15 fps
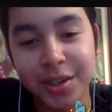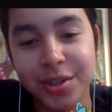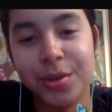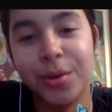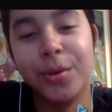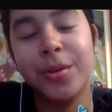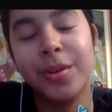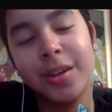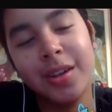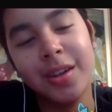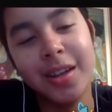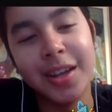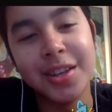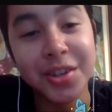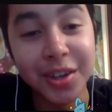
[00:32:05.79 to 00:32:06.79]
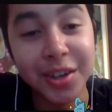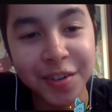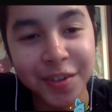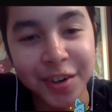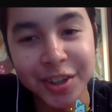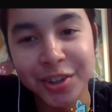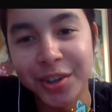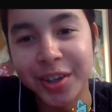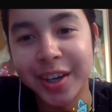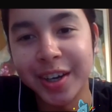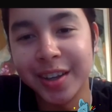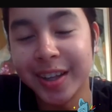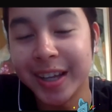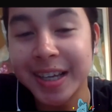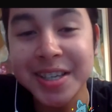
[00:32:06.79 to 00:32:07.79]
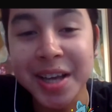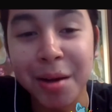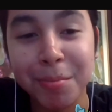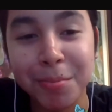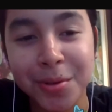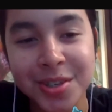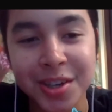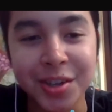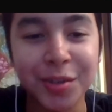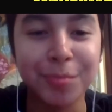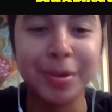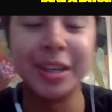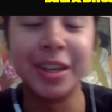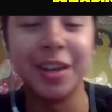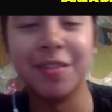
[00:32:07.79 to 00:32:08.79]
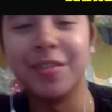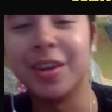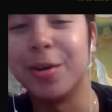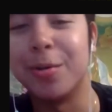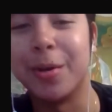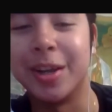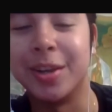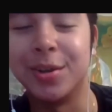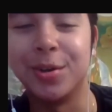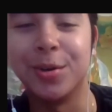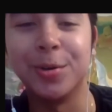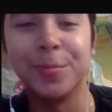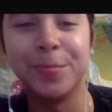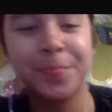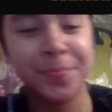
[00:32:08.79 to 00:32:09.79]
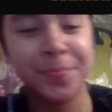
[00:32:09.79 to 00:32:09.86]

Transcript: So it's really fun to hear the examples that you've been giving a while ago.